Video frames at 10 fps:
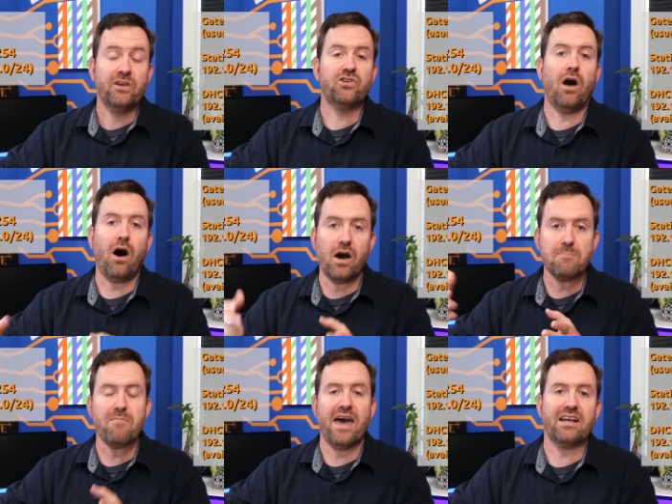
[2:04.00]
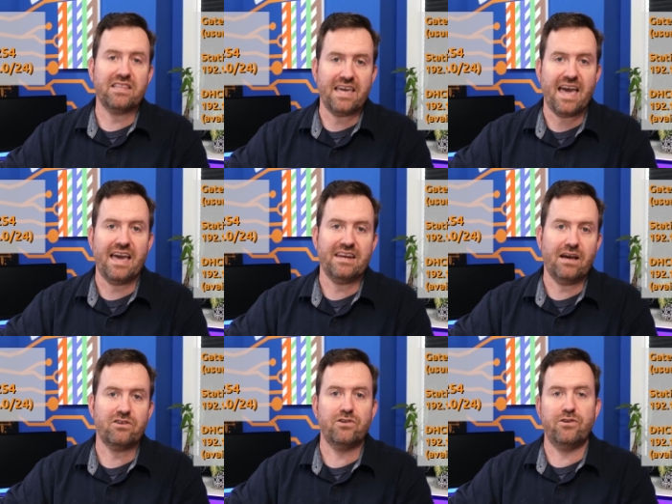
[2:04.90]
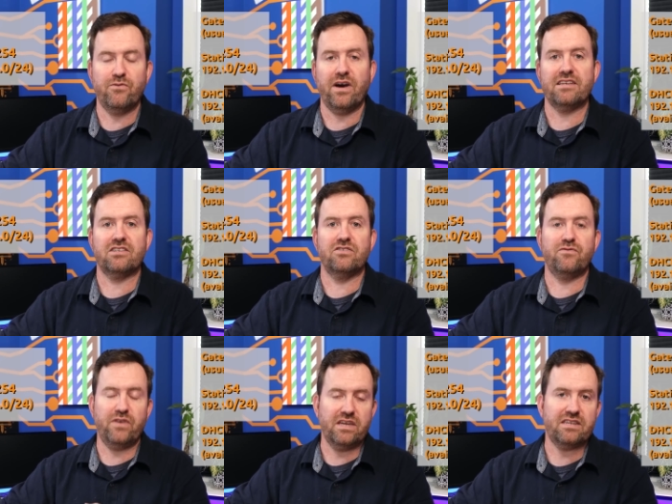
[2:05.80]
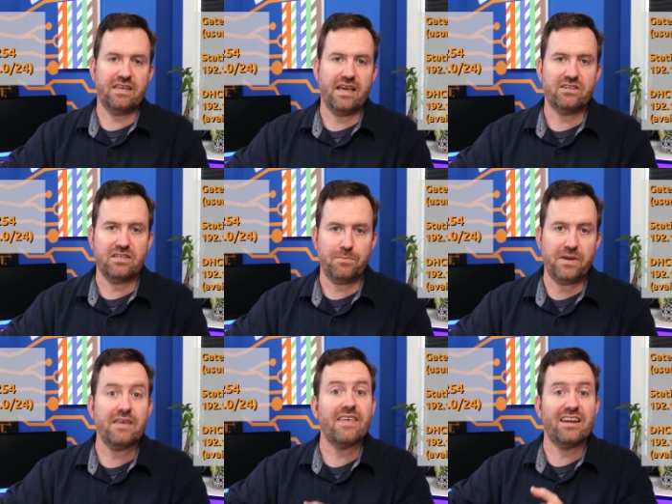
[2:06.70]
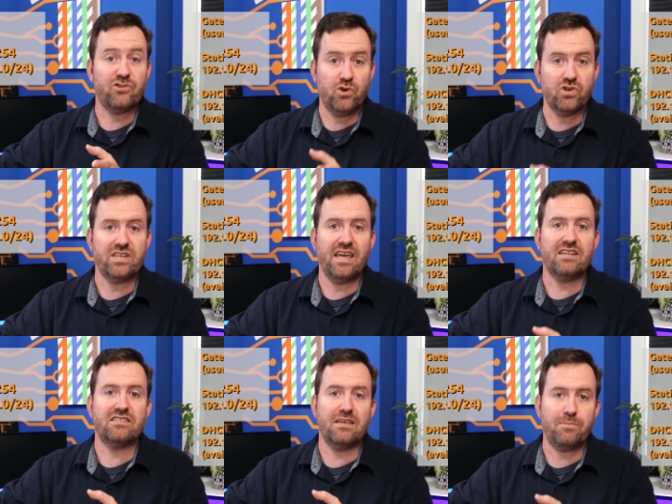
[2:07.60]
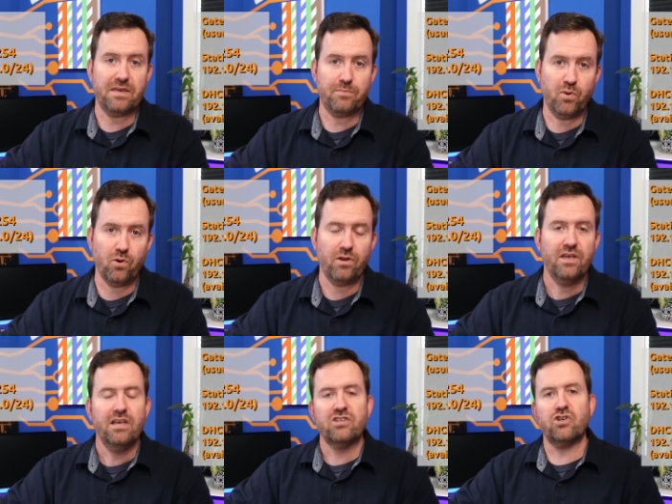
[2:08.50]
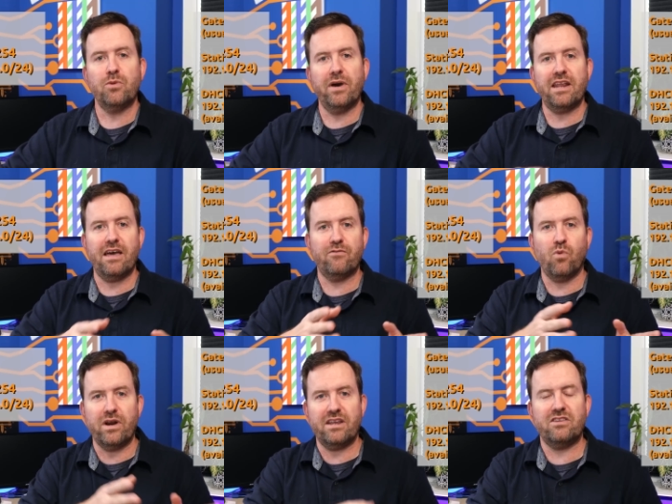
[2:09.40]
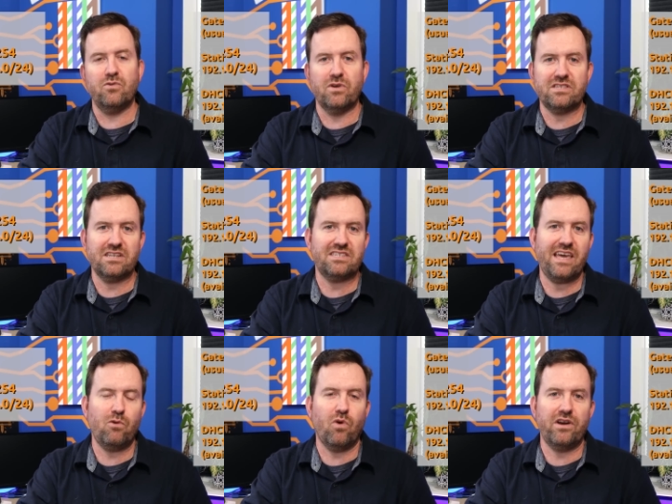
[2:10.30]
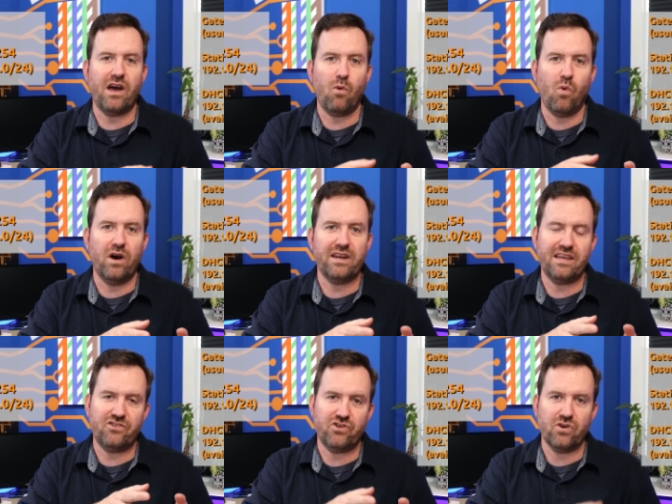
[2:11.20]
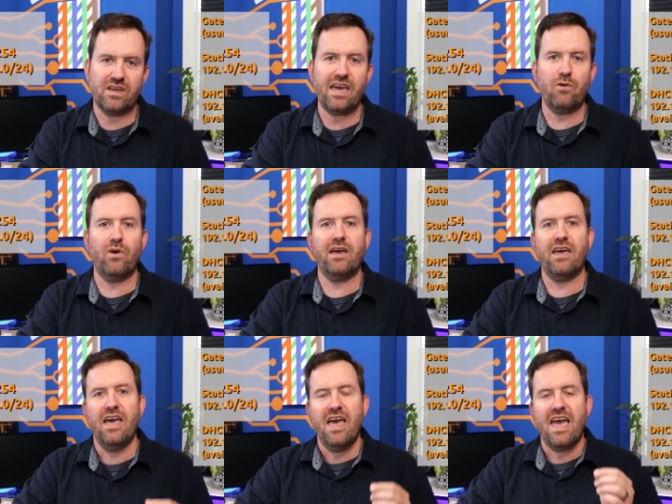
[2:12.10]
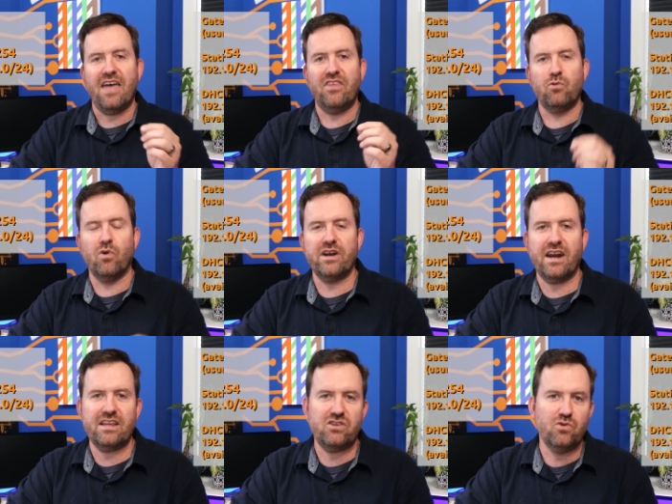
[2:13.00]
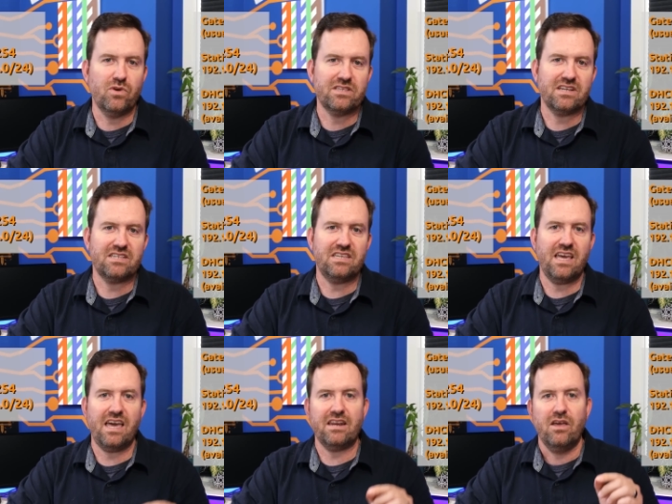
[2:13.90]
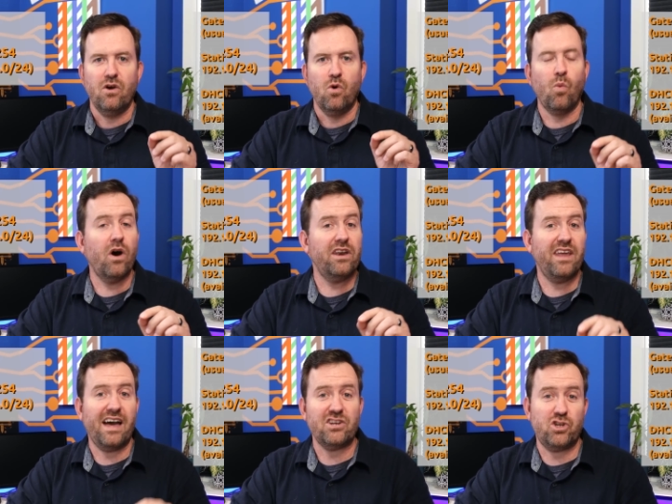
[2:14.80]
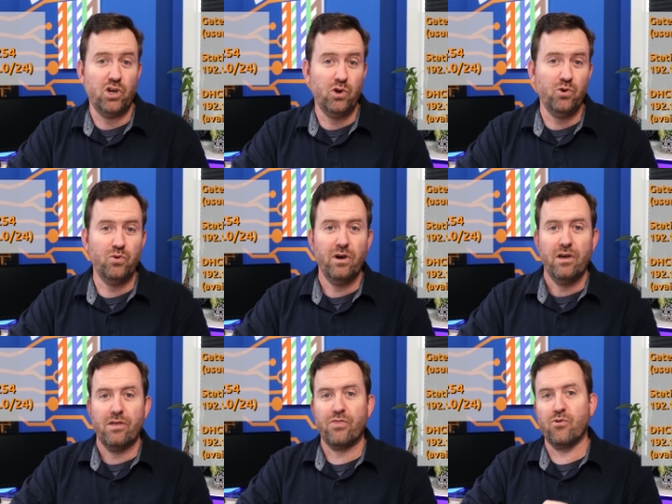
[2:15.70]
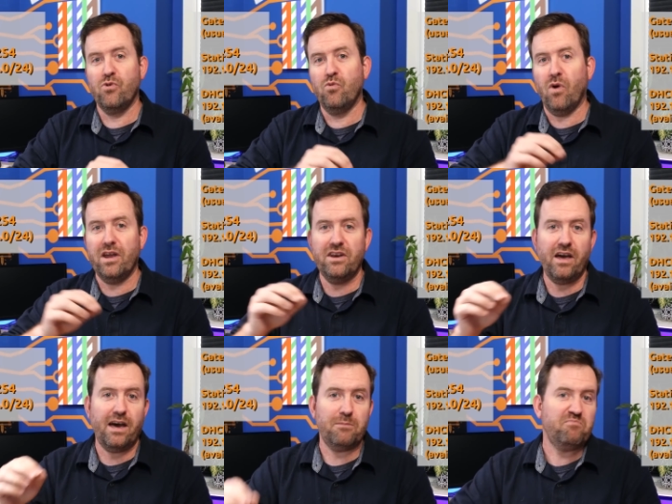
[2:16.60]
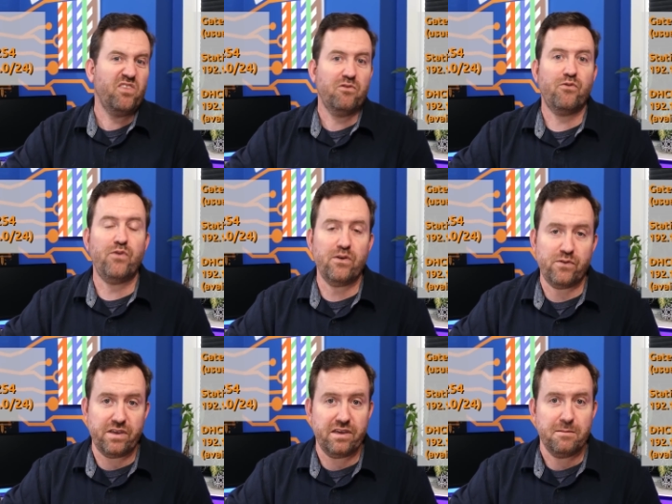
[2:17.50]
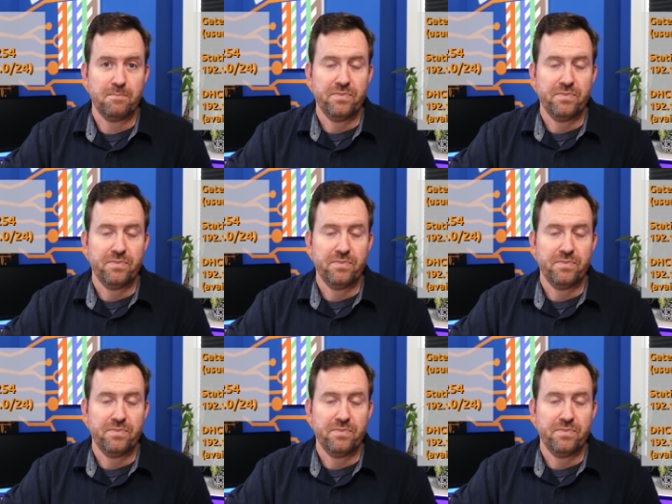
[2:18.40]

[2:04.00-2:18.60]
to automatically hand out to devices via DHCP. That is your DHCP pool. So you might have 192.168.1.1 is your gateway, and then 192.168.1.2 through 1.50